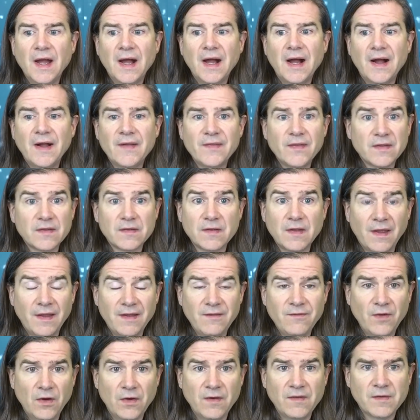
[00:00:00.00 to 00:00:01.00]

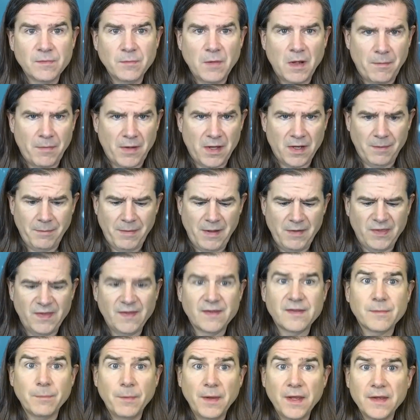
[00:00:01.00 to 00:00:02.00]
A very small bottle, about
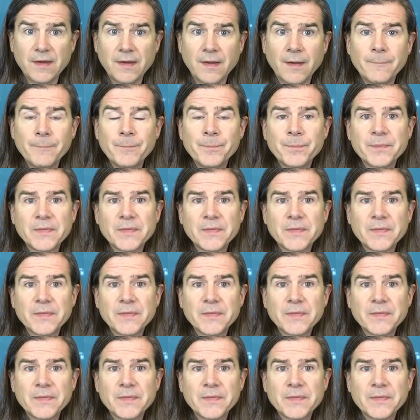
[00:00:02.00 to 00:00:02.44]
this big.